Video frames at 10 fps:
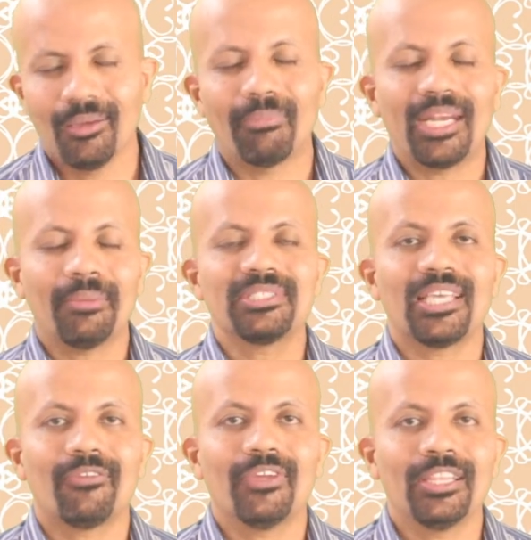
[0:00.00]
My name is
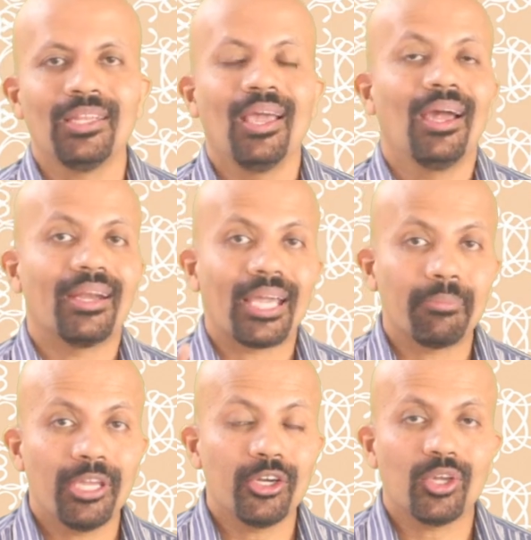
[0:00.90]
Aravind and I
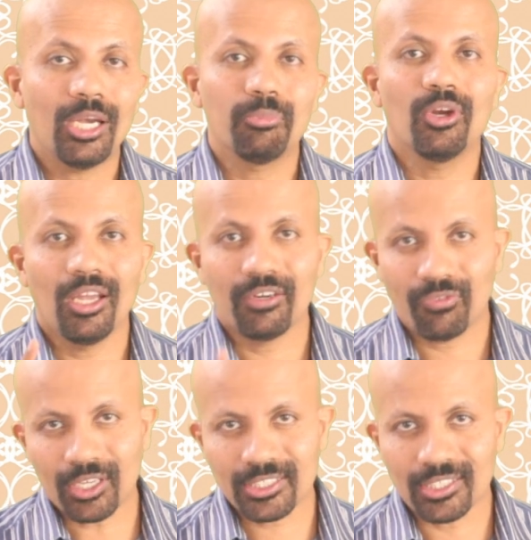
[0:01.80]
am here to help you learn
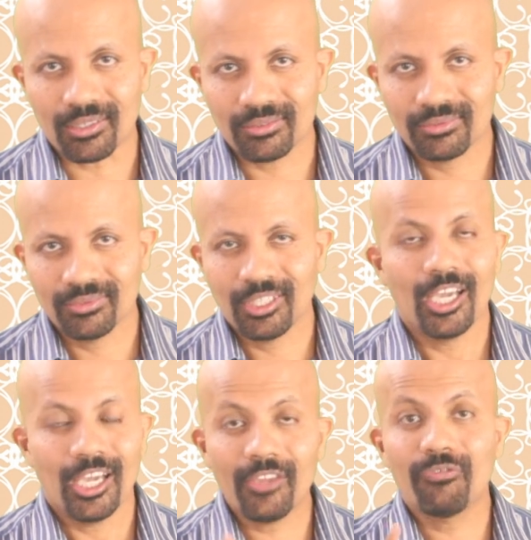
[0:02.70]
faster.
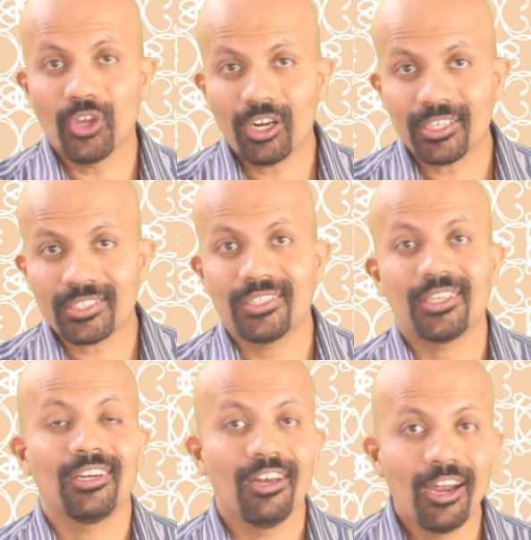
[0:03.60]
If you are interested
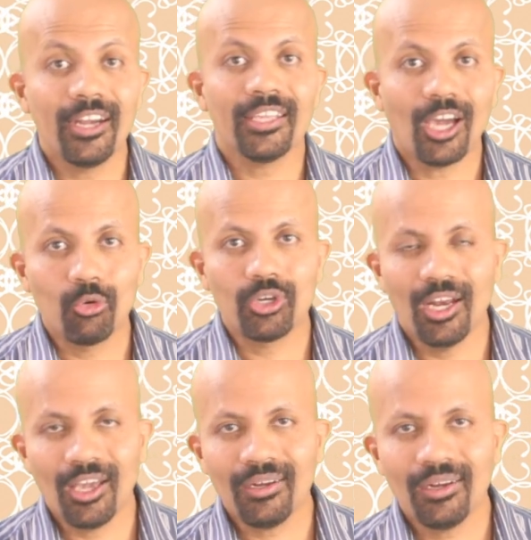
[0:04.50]
in learning how to
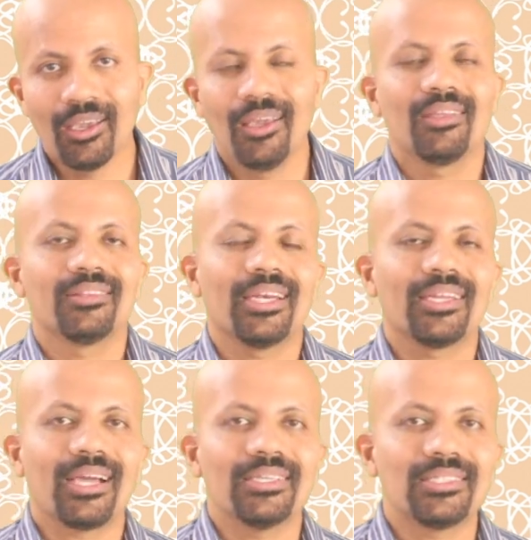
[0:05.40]
learn,
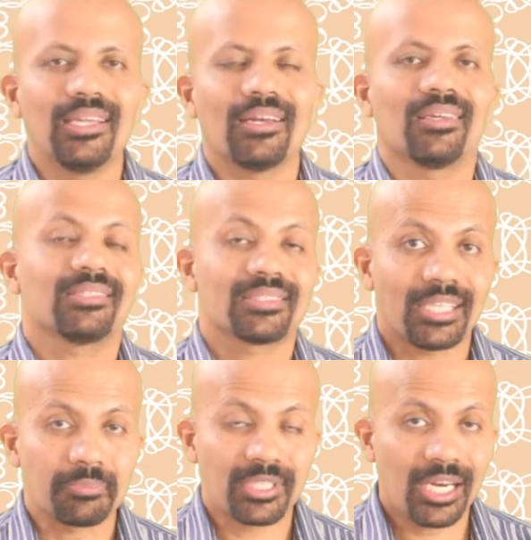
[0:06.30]
then consider
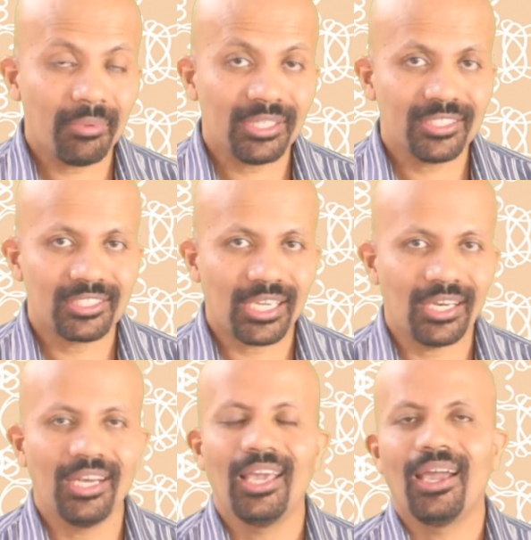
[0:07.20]
subscribing this
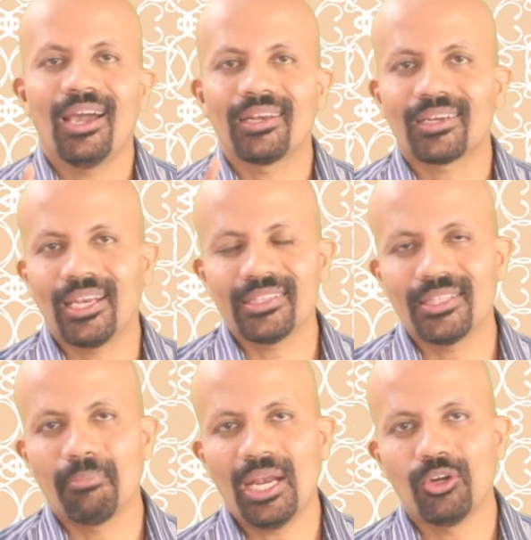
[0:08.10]
channel and click
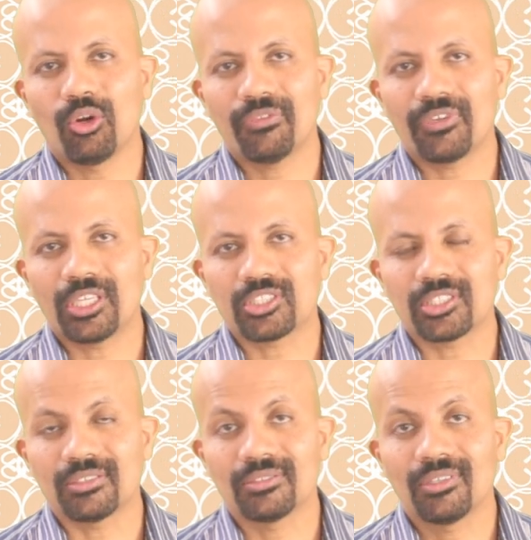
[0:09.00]
the bell
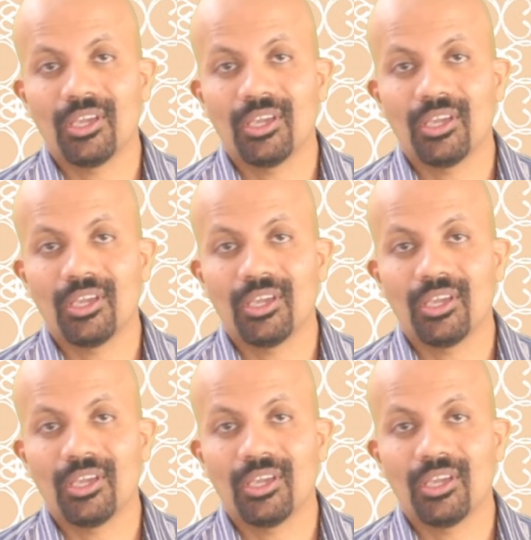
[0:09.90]
notification.